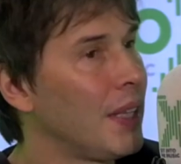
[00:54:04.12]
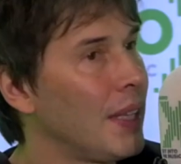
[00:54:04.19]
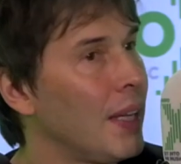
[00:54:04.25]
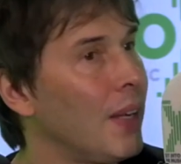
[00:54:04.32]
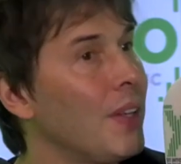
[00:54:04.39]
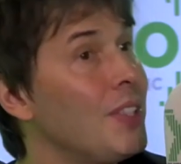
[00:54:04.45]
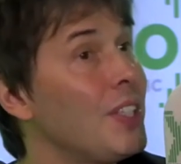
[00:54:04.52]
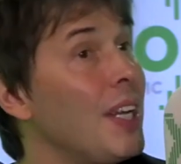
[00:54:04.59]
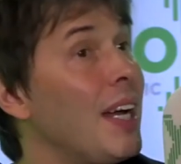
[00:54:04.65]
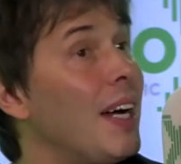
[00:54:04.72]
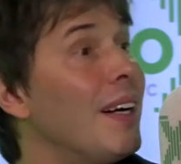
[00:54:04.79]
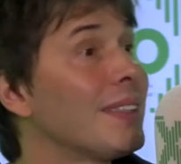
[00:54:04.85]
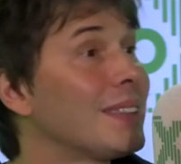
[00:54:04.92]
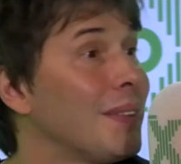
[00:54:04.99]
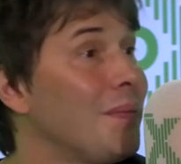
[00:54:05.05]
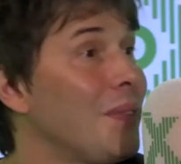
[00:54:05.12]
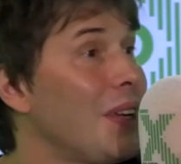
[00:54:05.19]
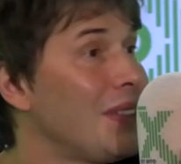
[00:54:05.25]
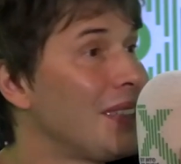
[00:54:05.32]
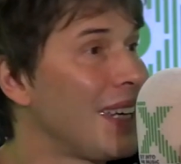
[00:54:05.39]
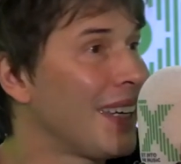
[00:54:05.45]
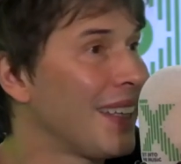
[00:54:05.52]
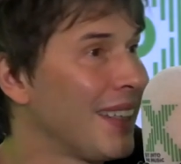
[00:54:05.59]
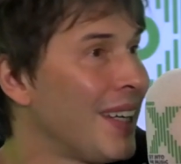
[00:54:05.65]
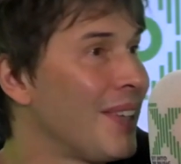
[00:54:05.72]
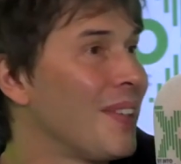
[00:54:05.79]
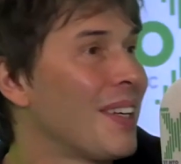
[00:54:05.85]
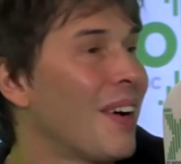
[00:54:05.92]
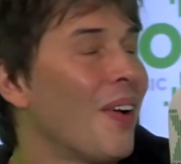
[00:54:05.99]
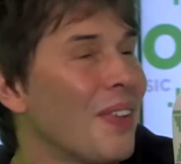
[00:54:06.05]
and theology and art and music and
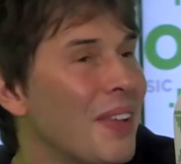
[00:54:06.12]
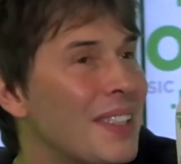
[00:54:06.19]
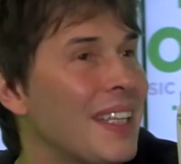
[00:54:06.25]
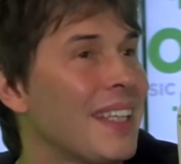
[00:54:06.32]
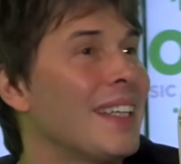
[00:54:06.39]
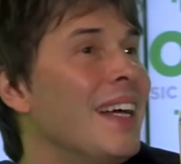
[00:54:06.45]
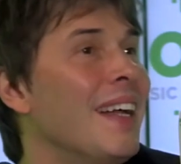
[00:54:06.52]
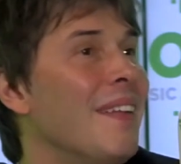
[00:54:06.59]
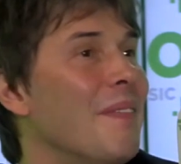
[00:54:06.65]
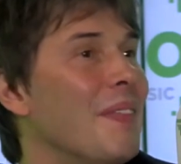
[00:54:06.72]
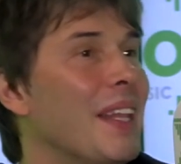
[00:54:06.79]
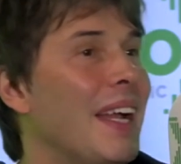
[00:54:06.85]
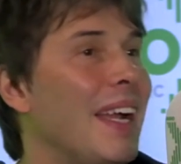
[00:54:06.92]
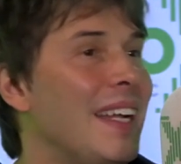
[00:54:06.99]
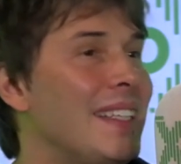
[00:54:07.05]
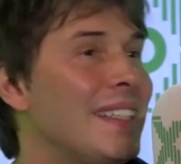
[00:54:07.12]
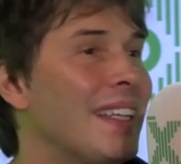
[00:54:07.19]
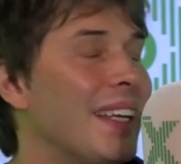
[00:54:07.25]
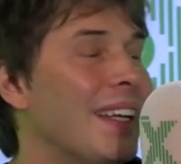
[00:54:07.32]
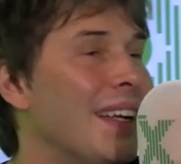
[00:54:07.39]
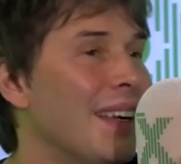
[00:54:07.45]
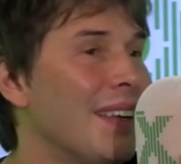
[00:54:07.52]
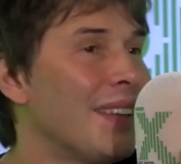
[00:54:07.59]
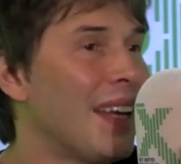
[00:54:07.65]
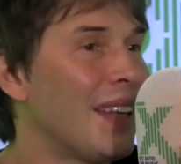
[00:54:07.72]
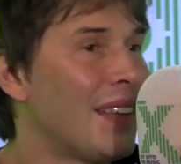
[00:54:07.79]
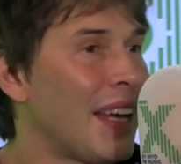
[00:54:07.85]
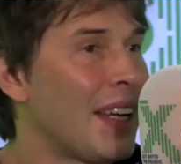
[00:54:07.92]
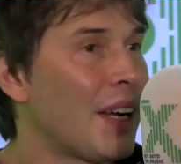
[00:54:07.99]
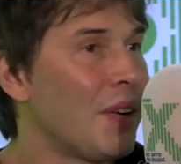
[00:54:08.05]
literature, all those things, is that
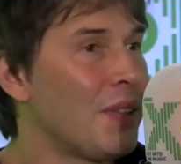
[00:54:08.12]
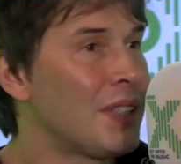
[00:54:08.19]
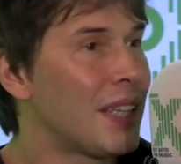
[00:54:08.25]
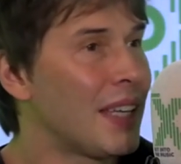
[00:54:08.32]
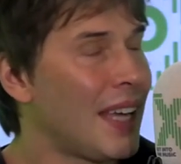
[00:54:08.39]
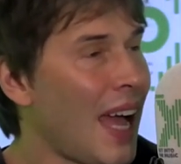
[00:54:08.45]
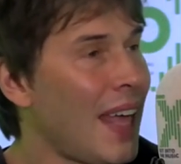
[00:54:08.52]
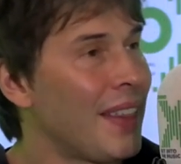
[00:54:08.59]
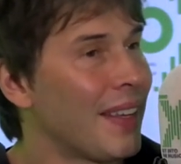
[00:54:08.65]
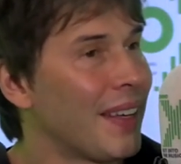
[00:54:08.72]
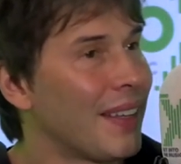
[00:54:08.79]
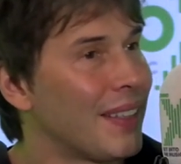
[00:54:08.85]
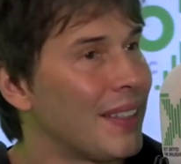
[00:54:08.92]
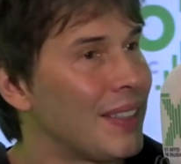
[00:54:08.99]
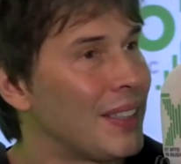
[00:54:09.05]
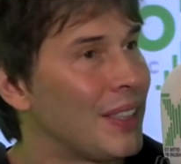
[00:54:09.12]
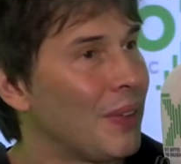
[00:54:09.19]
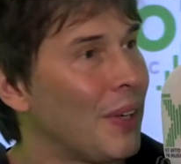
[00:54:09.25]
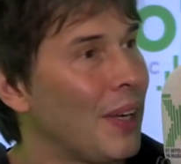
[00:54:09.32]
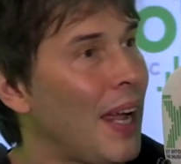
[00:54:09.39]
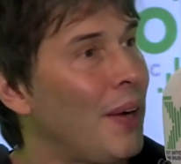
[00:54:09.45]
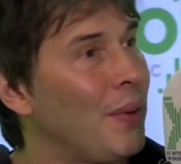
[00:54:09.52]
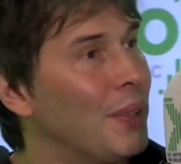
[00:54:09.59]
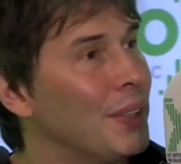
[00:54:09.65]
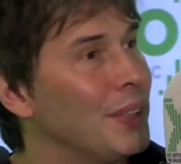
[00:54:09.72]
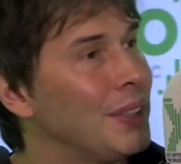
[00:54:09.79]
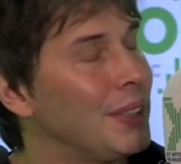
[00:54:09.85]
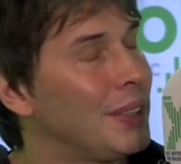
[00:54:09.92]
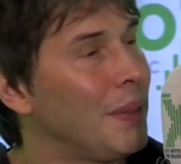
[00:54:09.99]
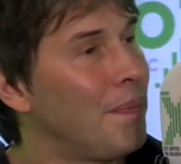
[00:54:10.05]
they go together yes. to allow
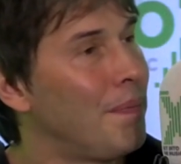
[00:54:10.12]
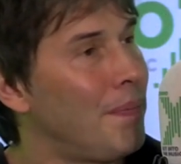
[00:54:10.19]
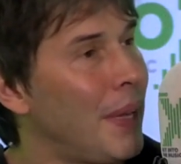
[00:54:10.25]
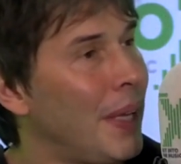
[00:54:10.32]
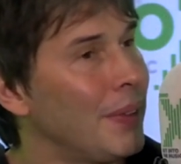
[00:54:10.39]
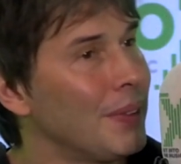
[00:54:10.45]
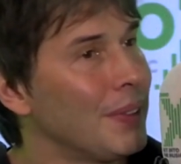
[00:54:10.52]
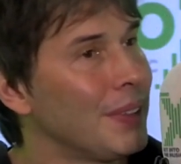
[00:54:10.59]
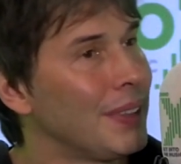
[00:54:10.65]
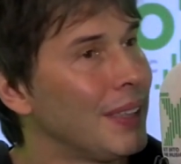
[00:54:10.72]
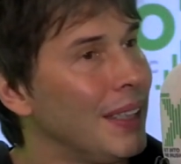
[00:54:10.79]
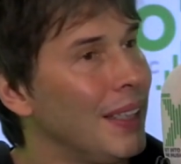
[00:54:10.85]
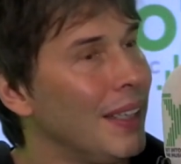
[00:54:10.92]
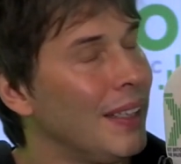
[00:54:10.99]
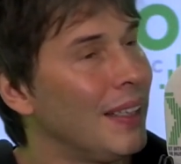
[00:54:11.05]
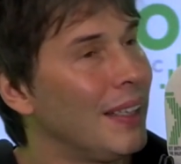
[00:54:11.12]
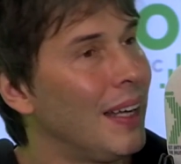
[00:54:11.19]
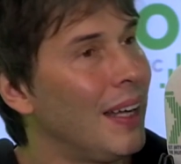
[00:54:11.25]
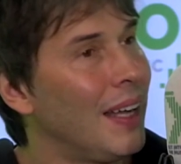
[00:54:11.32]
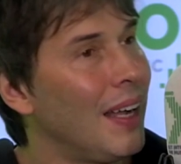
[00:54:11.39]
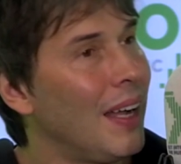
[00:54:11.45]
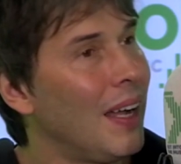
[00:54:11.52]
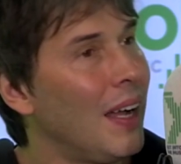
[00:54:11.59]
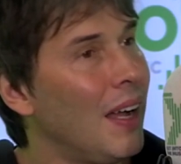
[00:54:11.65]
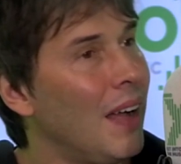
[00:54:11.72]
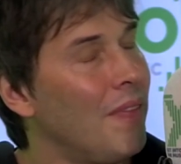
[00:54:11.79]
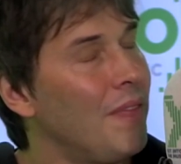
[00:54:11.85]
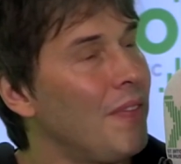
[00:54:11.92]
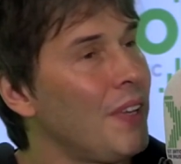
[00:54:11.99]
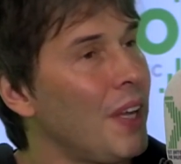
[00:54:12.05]
us to build
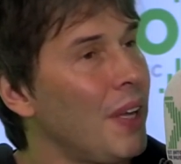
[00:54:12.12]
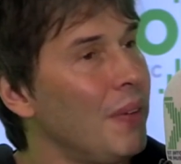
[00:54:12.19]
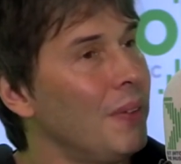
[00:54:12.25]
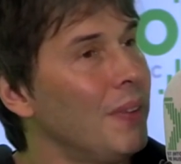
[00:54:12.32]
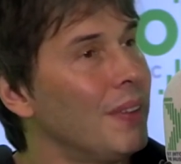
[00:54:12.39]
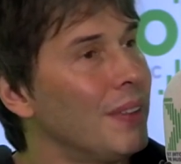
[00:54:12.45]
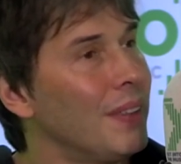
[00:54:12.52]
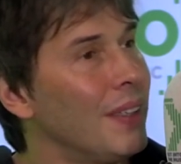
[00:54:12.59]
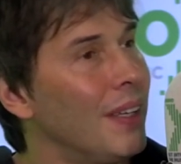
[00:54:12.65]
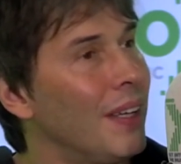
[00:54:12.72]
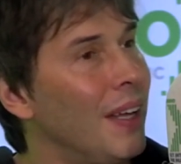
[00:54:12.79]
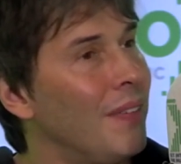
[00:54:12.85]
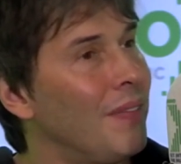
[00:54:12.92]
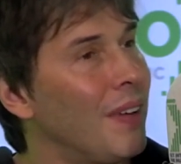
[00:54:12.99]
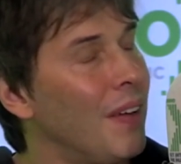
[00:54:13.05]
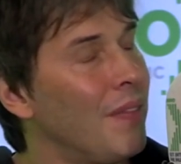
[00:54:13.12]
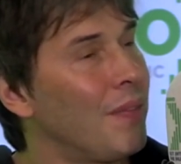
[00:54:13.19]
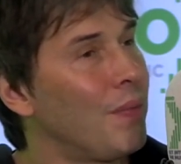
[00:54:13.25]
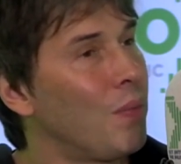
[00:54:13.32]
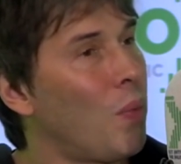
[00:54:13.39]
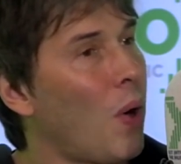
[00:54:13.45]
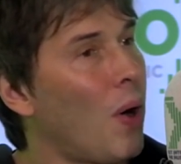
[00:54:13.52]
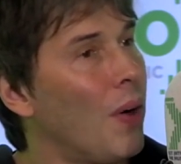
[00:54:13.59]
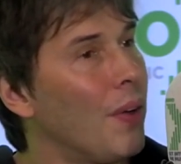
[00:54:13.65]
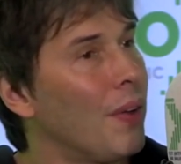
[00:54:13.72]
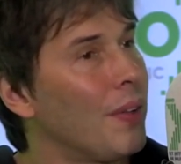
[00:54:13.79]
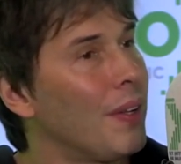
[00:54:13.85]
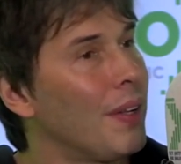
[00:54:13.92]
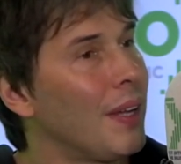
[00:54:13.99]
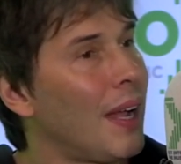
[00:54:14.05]
a view of what
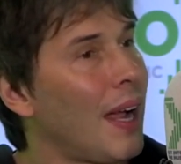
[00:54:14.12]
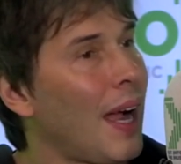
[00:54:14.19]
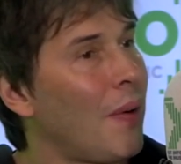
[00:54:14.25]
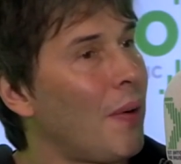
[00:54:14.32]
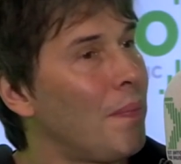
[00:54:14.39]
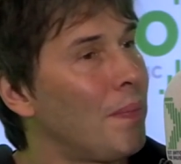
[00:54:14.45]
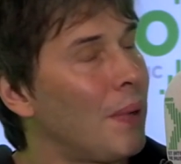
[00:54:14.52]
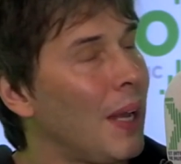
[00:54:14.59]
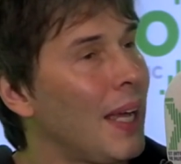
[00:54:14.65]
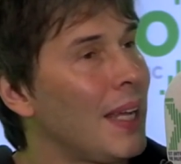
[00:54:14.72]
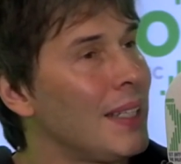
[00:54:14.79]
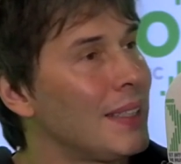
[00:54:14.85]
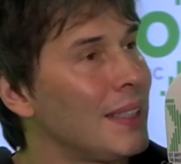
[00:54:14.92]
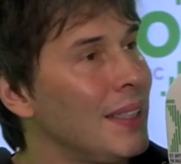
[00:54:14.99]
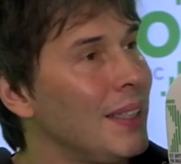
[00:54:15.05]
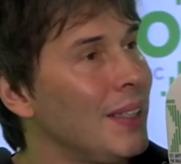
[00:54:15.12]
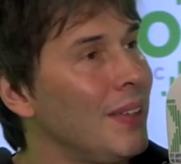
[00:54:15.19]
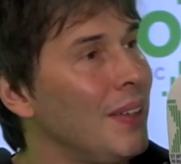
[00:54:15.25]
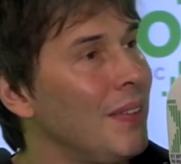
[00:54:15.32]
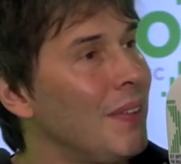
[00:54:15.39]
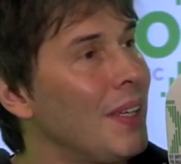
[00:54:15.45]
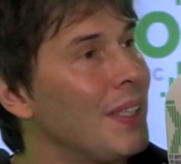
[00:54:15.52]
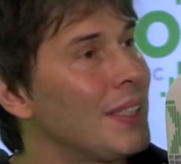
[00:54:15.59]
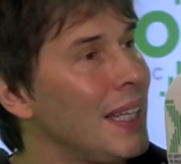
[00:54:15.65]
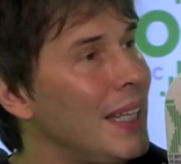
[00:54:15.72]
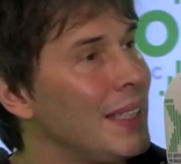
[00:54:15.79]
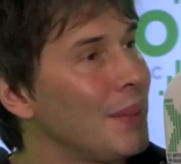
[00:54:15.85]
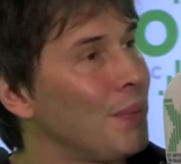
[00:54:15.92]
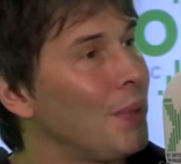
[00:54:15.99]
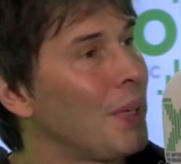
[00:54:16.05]
our place in the universe
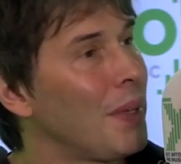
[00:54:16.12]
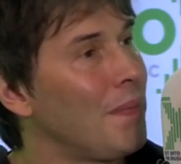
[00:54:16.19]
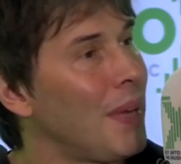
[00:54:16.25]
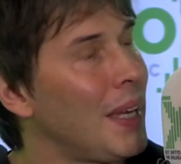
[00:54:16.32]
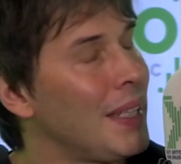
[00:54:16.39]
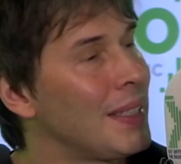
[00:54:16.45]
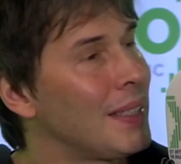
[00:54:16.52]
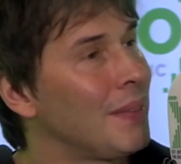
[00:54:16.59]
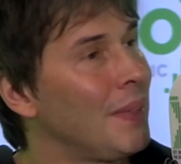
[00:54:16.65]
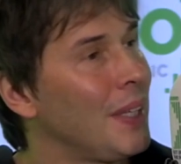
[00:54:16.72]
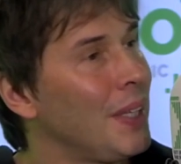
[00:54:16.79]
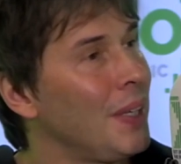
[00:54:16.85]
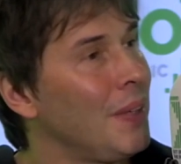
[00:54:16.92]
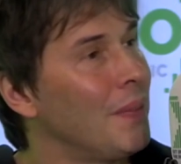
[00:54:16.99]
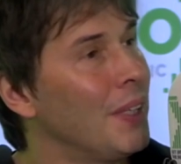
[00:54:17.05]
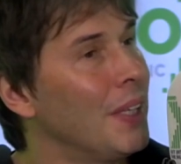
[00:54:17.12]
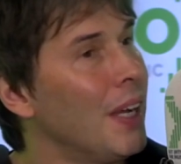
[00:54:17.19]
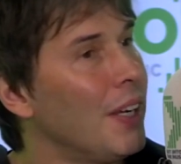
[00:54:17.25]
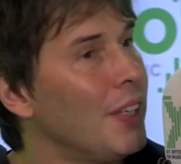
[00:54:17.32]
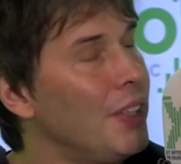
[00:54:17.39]
is and what it yes. means to be human.